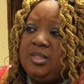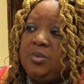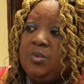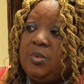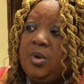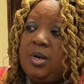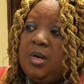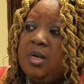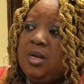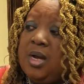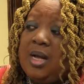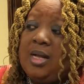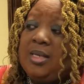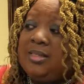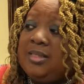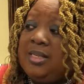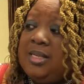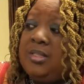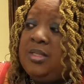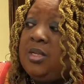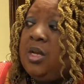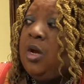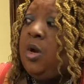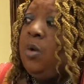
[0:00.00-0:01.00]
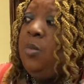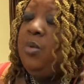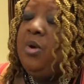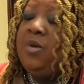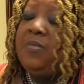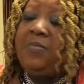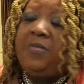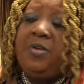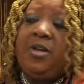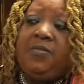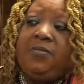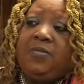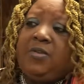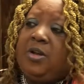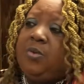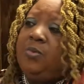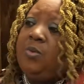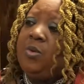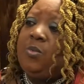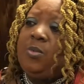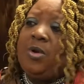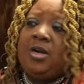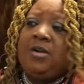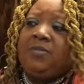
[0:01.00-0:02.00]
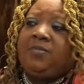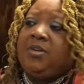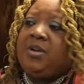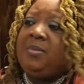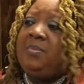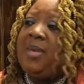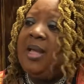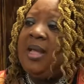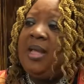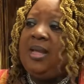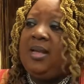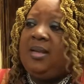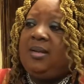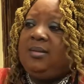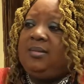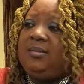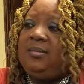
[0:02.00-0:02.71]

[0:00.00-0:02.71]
The Word of God says we're fearfully and we're wonderfully made.